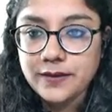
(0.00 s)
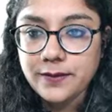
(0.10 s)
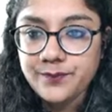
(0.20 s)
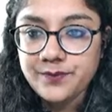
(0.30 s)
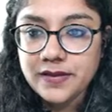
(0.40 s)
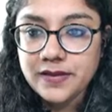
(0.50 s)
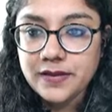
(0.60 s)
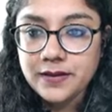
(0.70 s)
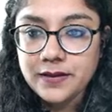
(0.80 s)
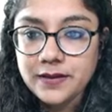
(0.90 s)
Yeah.
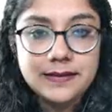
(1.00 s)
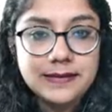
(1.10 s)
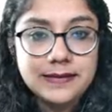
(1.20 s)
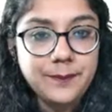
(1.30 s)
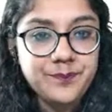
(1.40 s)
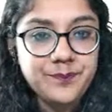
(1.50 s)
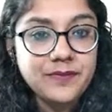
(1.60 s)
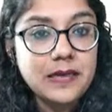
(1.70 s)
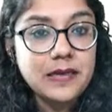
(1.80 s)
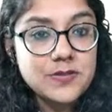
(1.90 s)
So
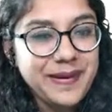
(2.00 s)
mainly